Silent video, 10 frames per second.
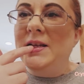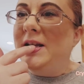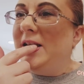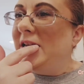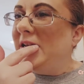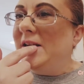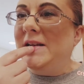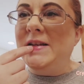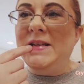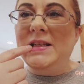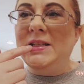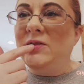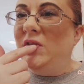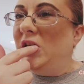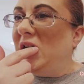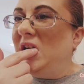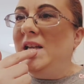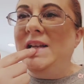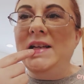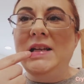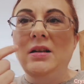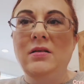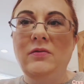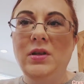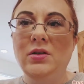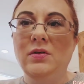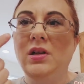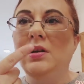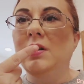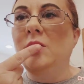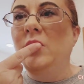And that's feels really good.